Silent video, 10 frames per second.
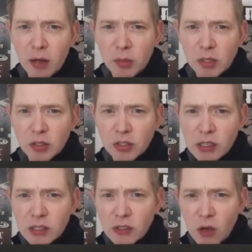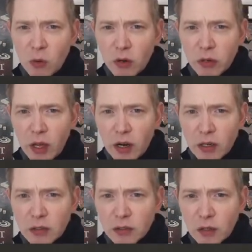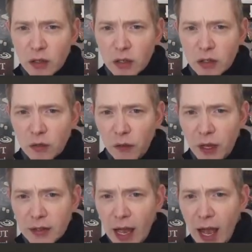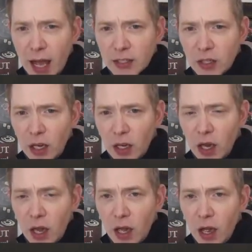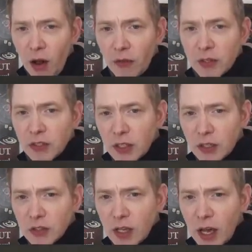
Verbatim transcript: I mean, just the detail work there, it's, uh, it's fantastic. Uh, this is